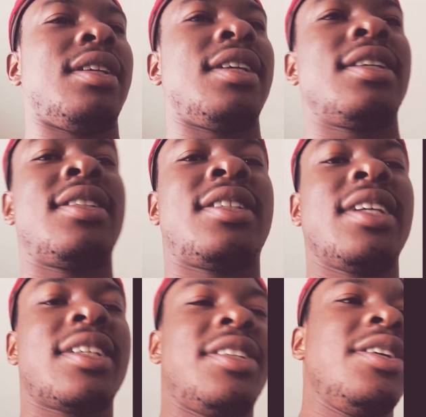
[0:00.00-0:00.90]

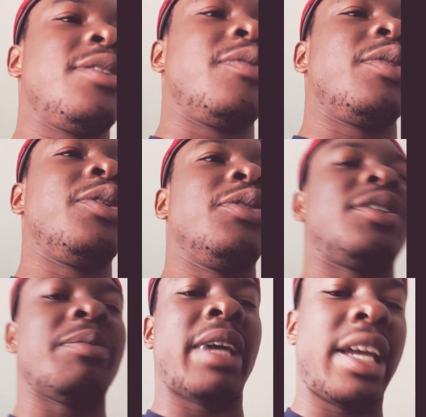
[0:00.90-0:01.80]
Stick to your roots,
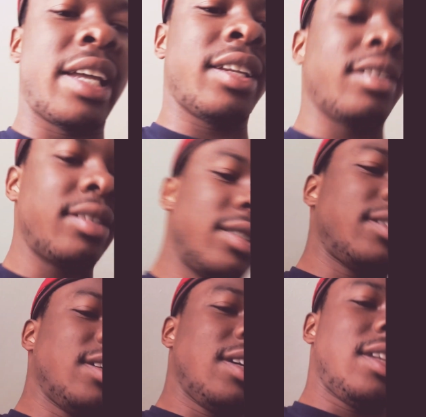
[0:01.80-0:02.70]
man.
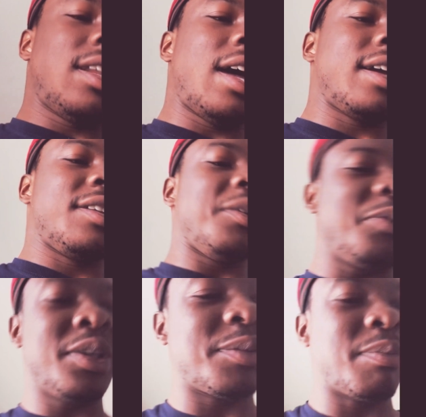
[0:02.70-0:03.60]
Like, do
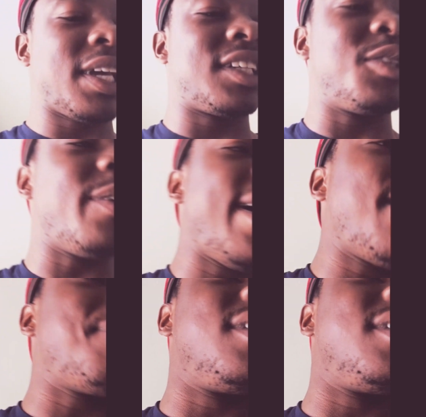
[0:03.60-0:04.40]
what makes you happy.